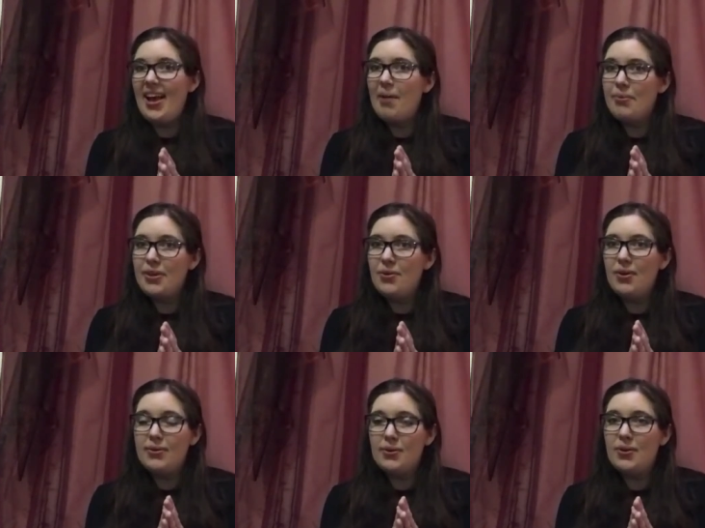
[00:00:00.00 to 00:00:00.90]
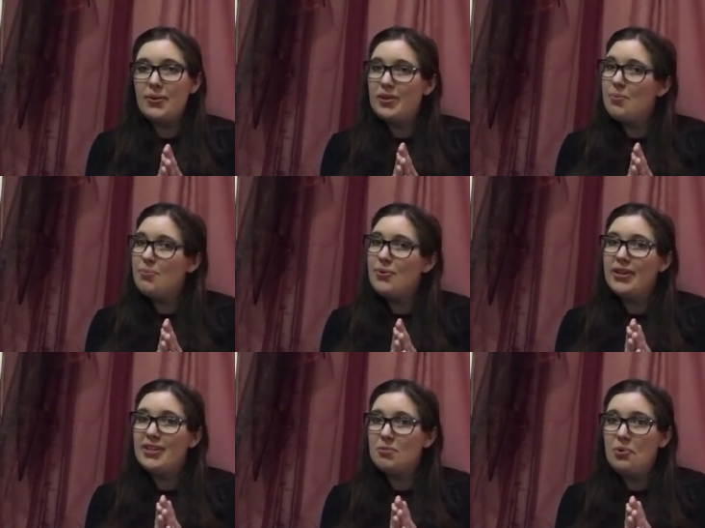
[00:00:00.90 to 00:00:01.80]
But you can also close the book
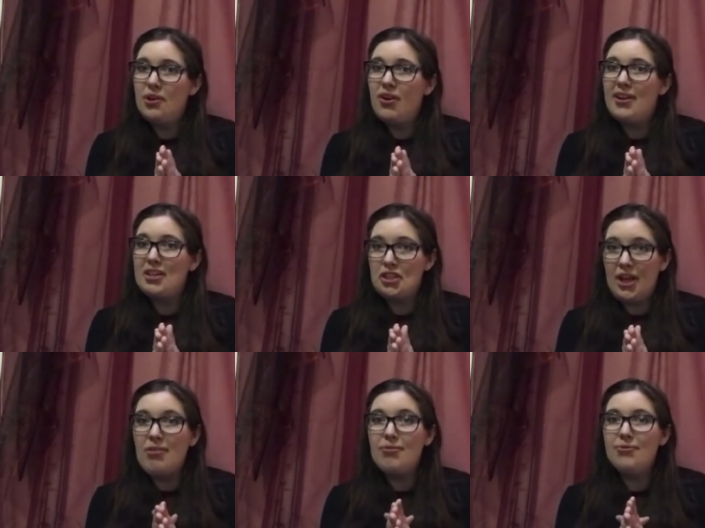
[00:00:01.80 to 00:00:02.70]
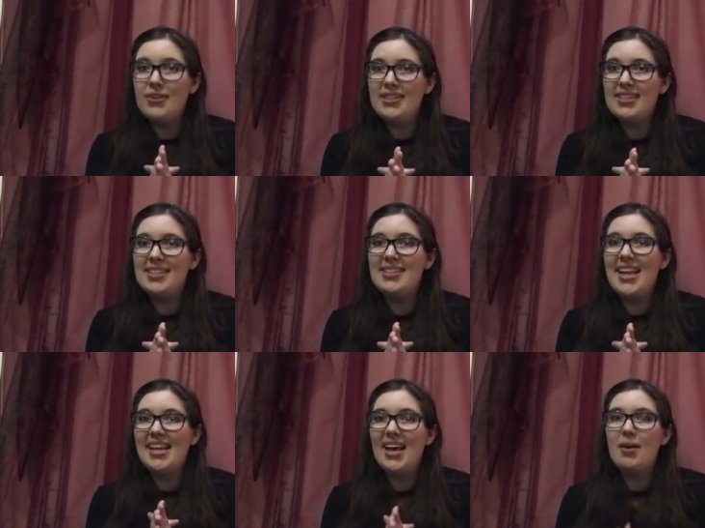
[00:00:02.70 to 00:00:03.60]
and just put it on a shelf. It doesn't
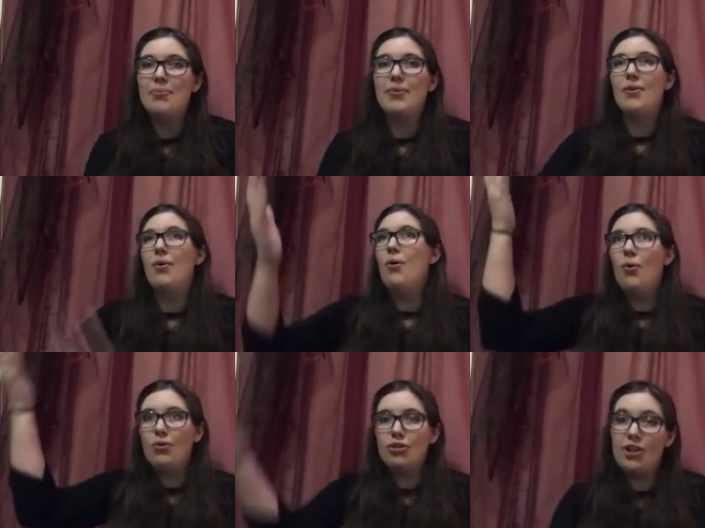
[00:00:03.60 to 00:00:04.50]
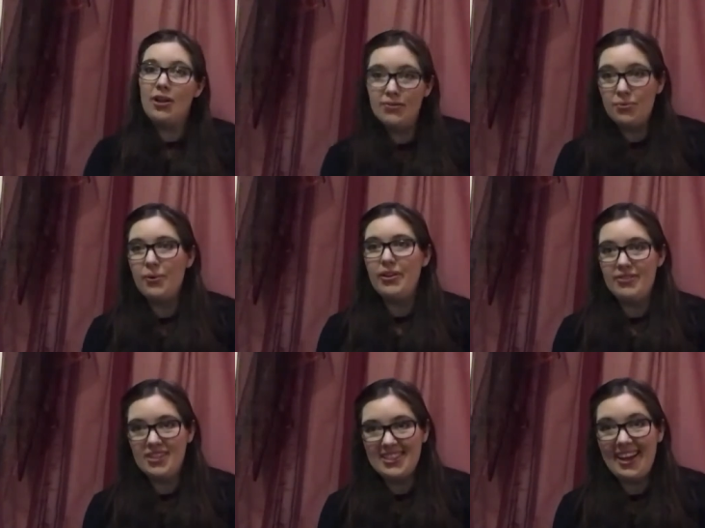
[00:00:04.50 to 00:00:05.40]
take up a whole shelf worth
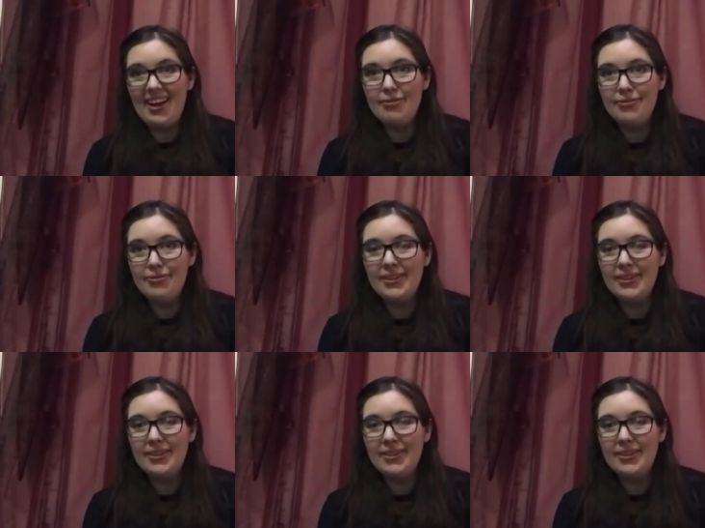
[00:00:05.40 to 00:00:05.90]
of stuff.